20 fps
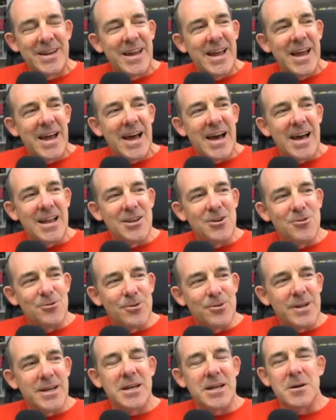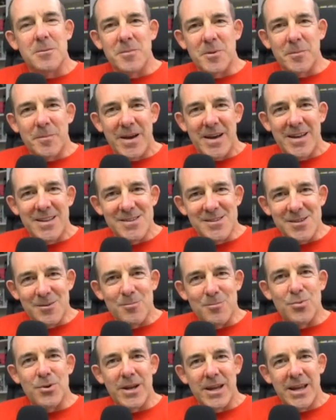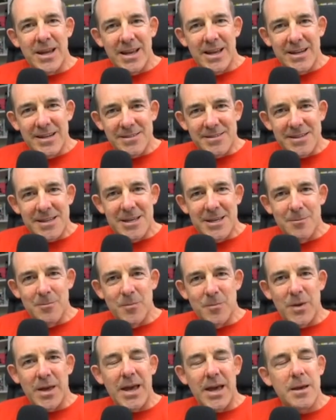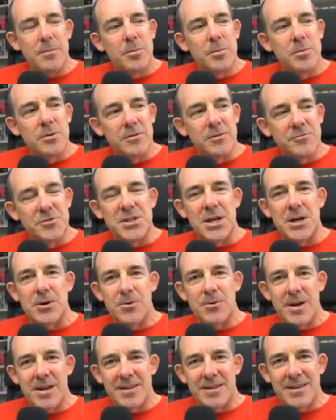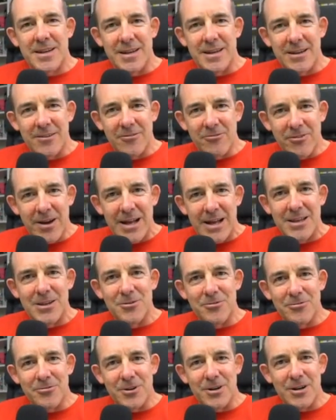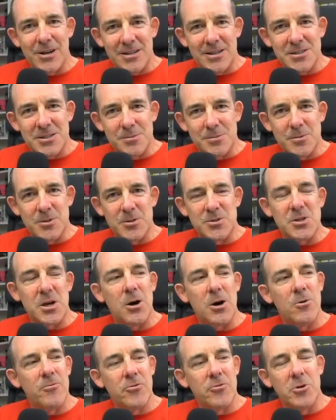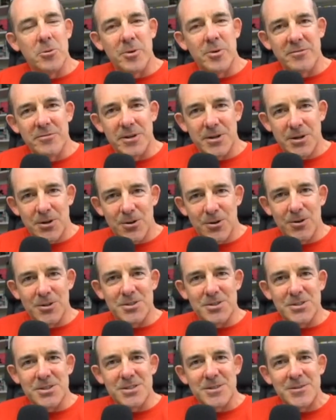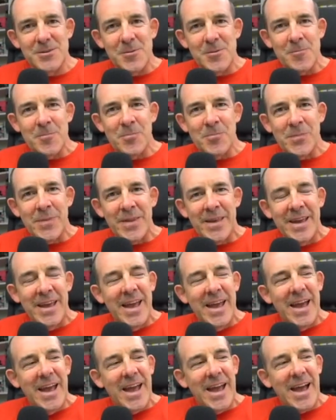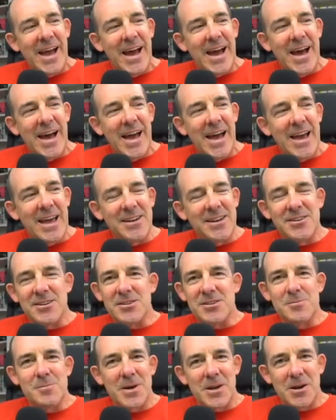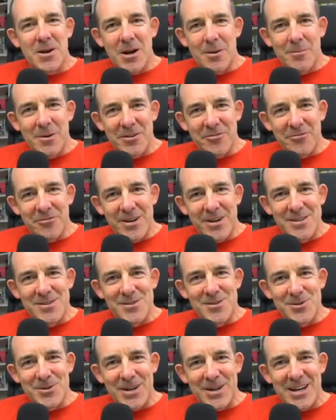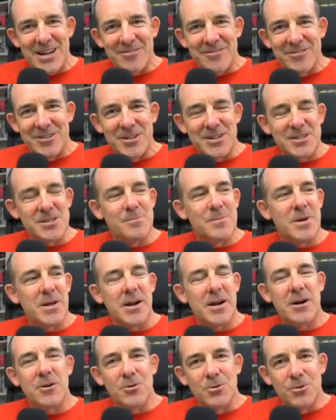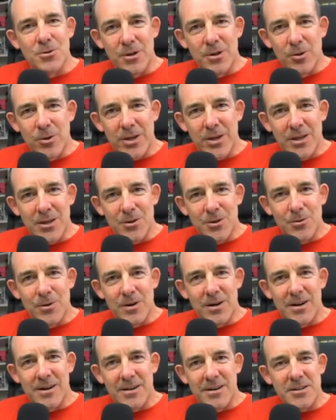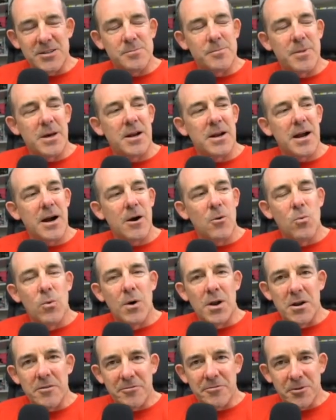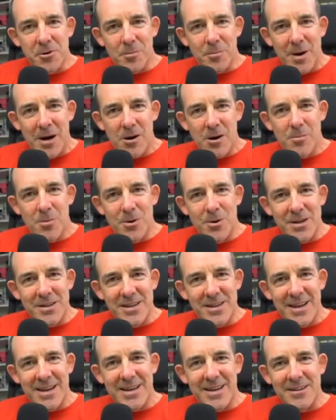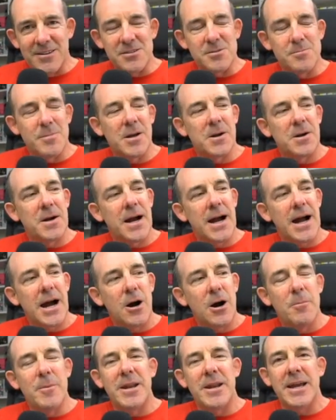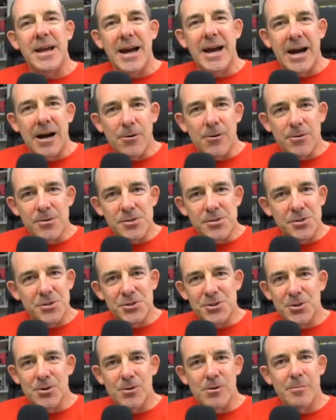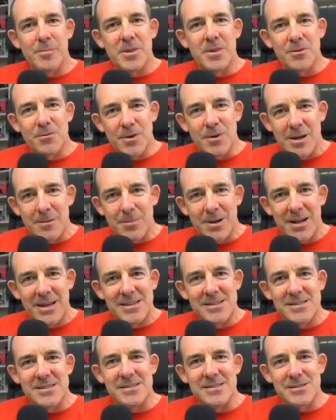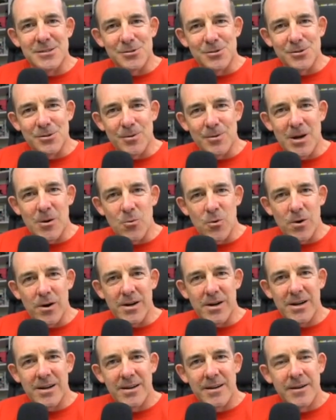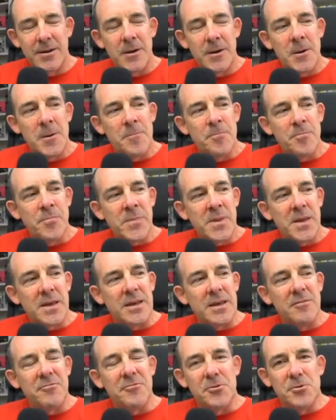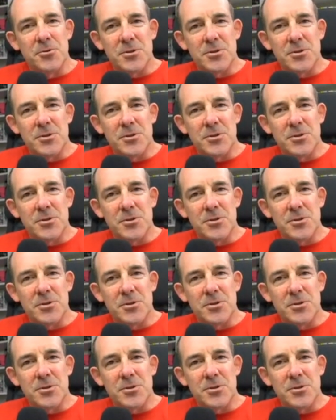and your income depends on bringing in a team capable of generating value for customers over and above the cost, Uh, it doesn't matter how many friends you have. It doesn't matter how good looking you are. It doesn't matter how wonderful your PowerPoint deck. It doesn't matter how many hours you show up in the right places and do the right work. If your